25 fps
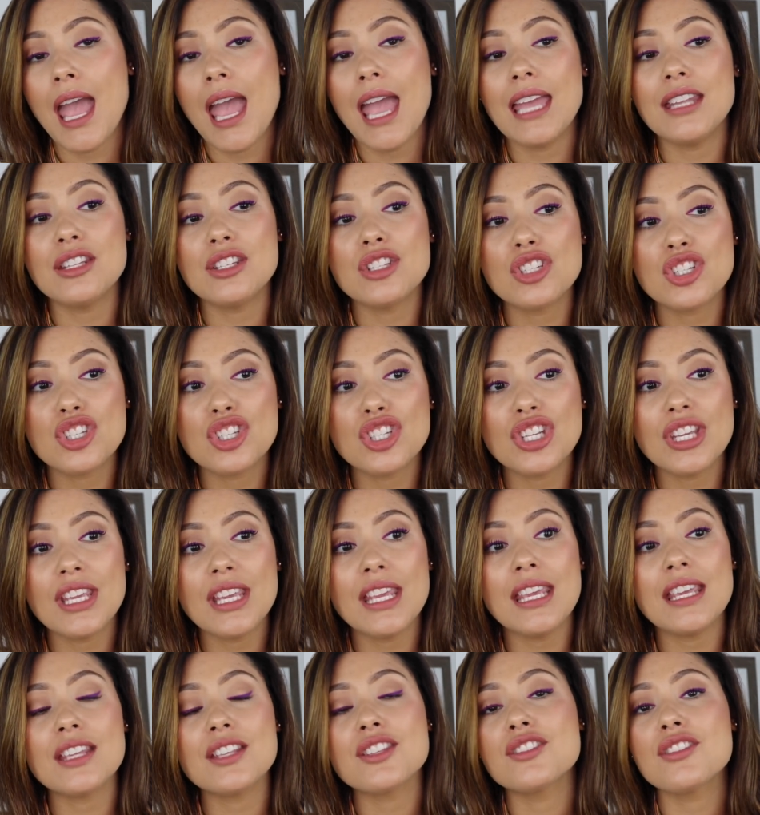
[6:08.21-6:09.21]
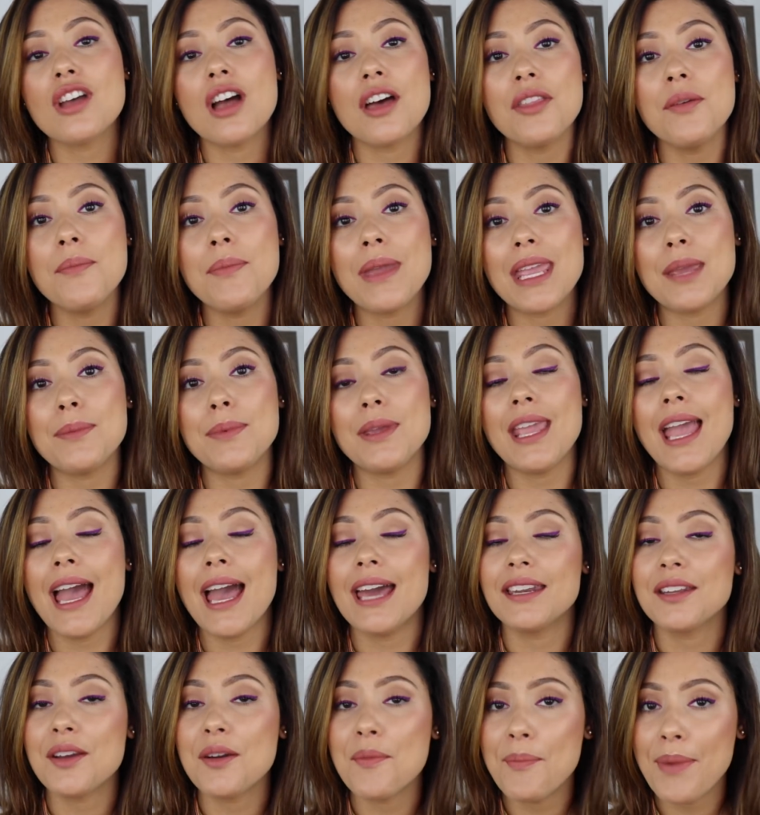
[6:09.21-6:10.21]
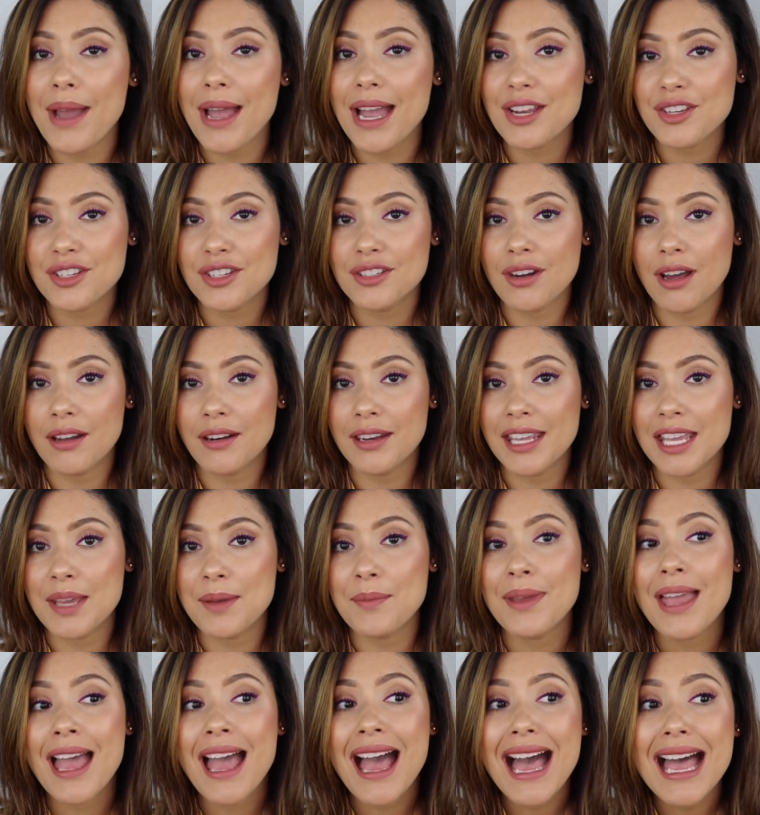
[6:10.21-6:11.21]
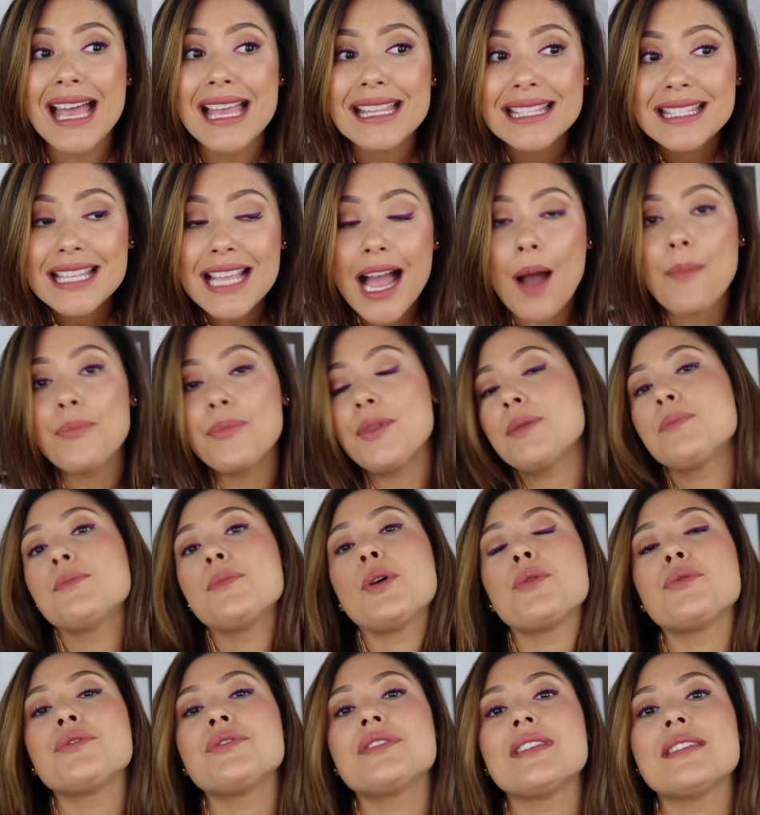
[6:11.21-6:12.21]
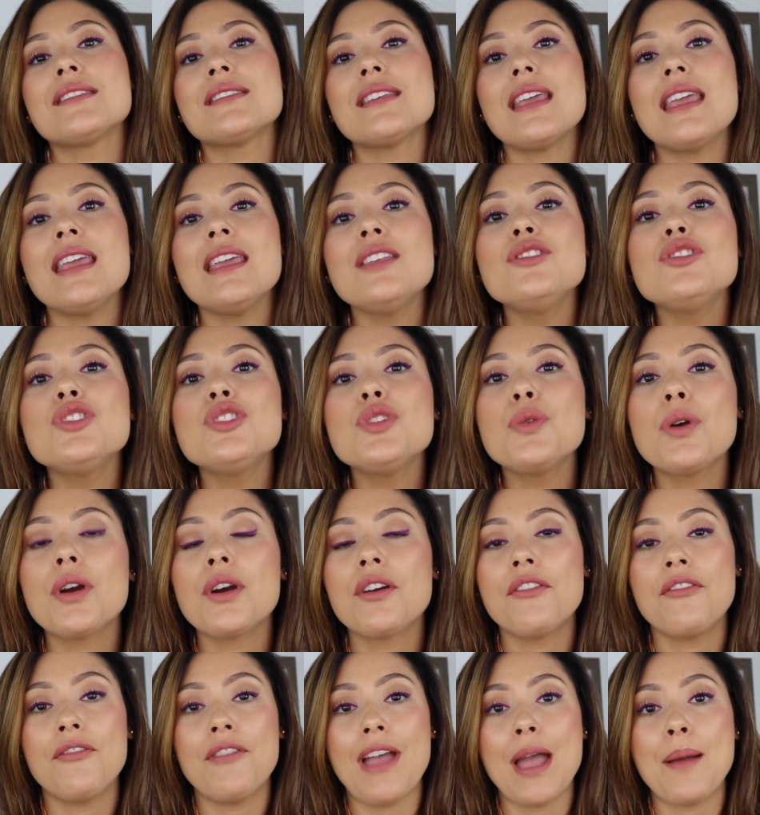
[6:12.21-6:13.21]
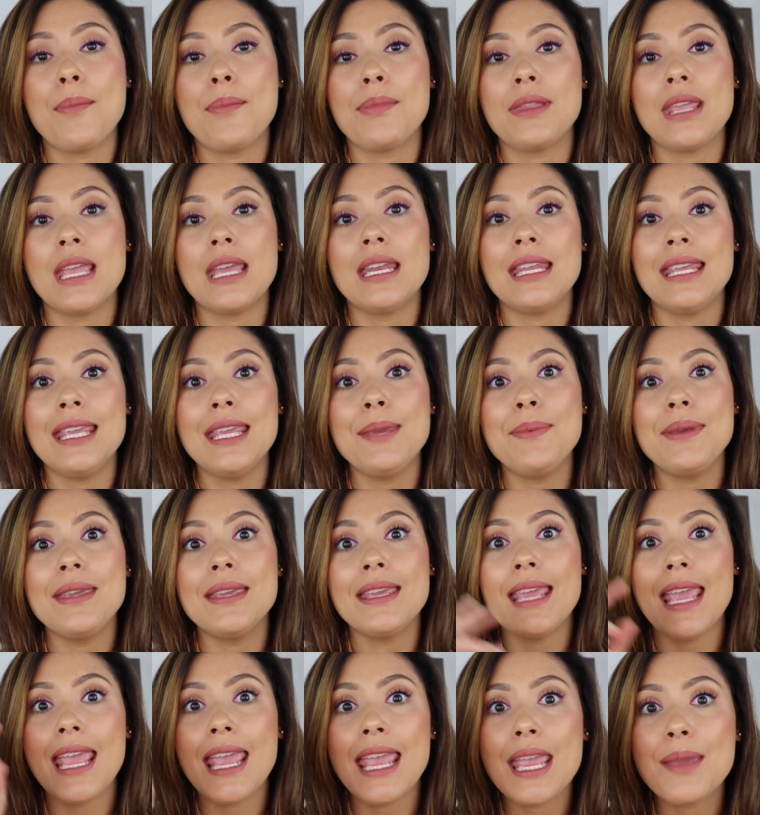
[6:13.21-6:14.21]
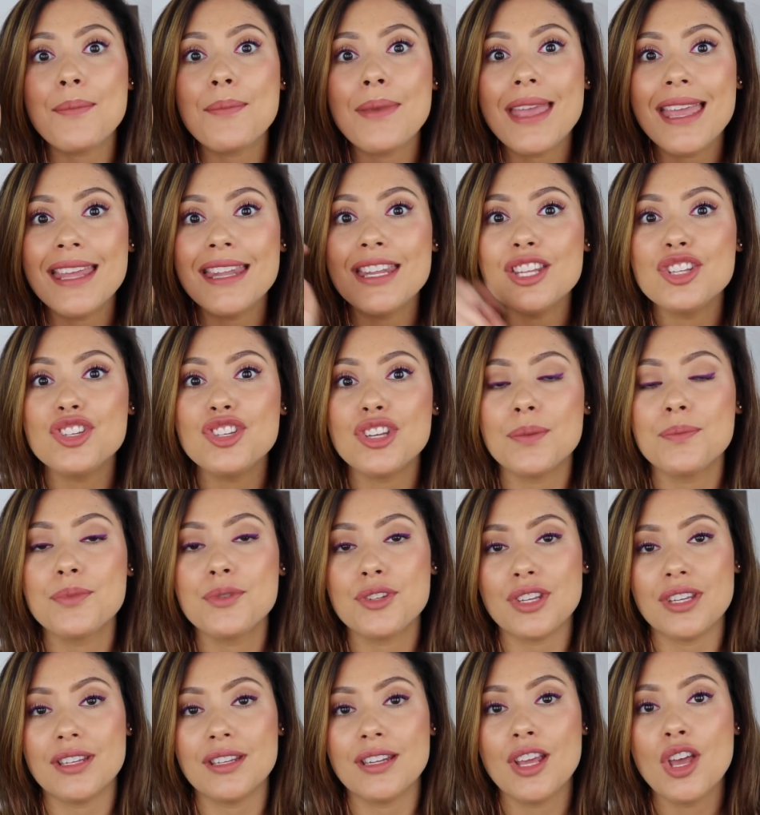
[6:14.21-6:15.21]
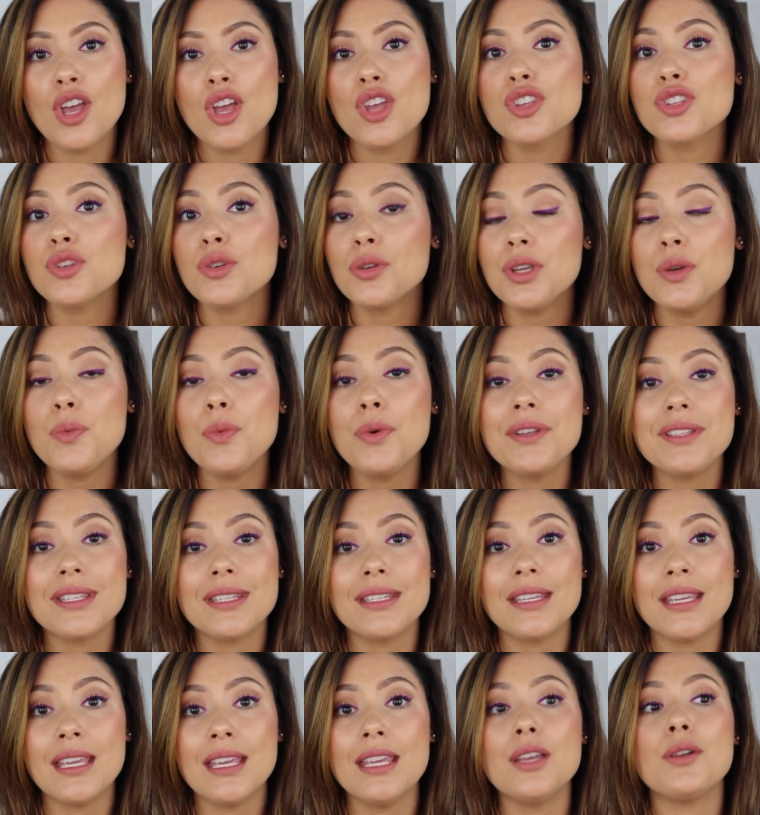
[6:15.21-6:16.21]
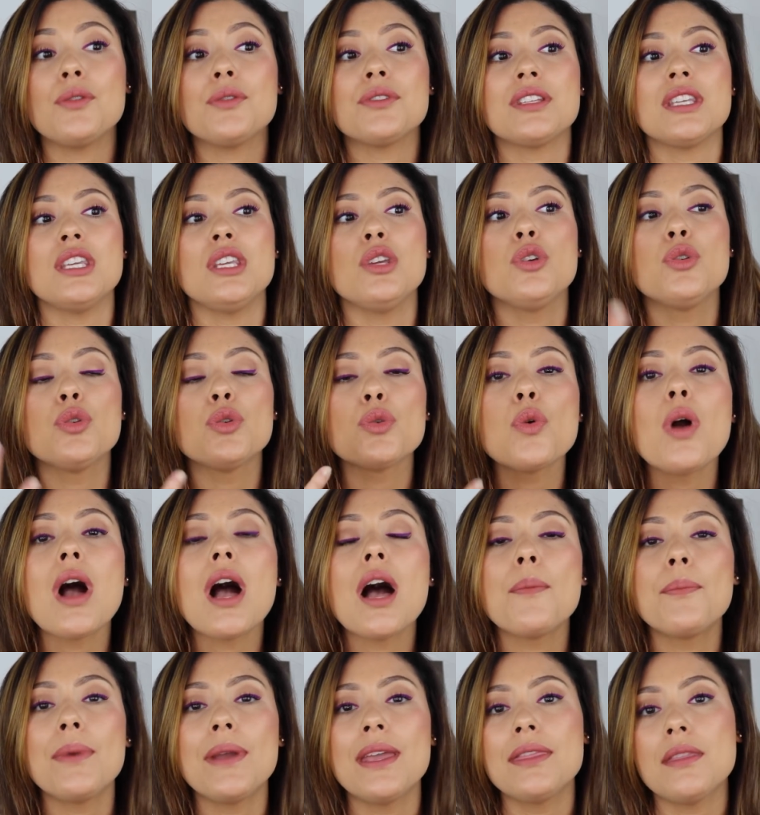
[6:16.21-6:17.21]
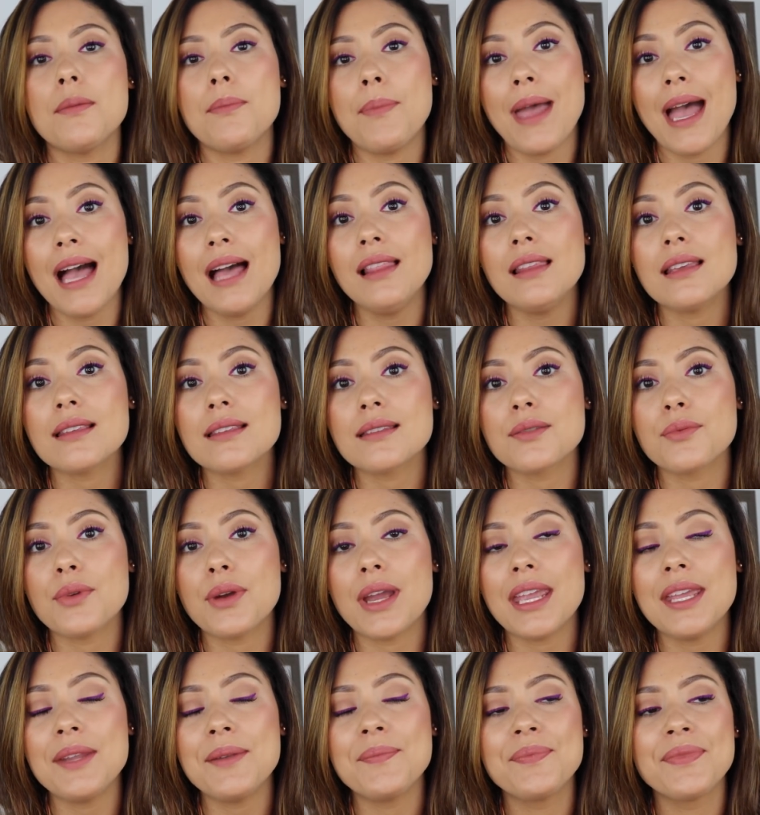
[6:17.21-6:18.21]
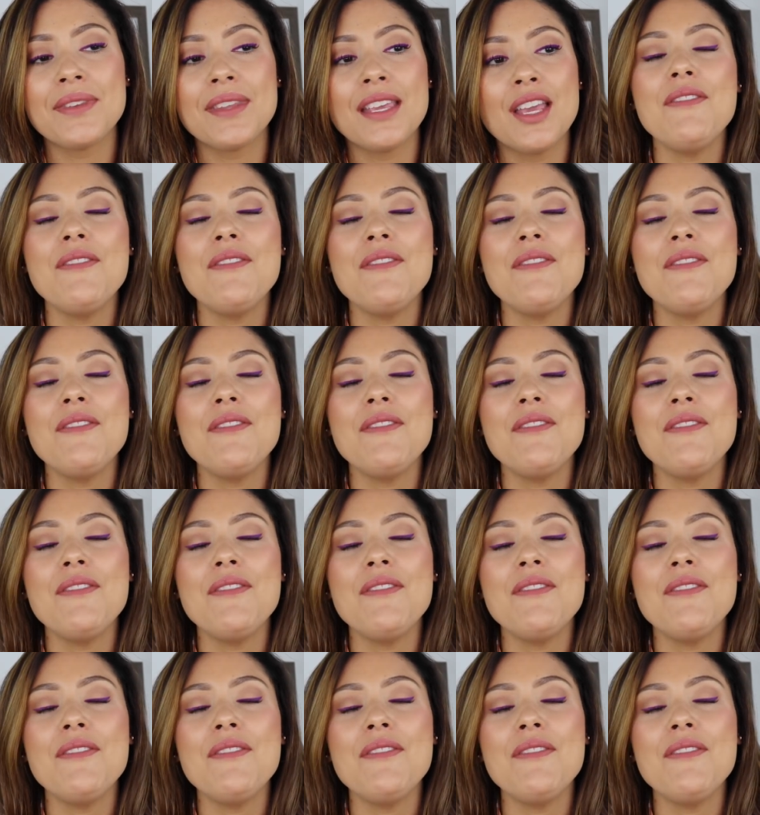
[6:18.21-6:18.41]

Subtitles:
And she saw the baby, had compassion on him, adopted Moses into her family, and he became an Egyptian. So he wasn't killed. He grew up in the palace, right?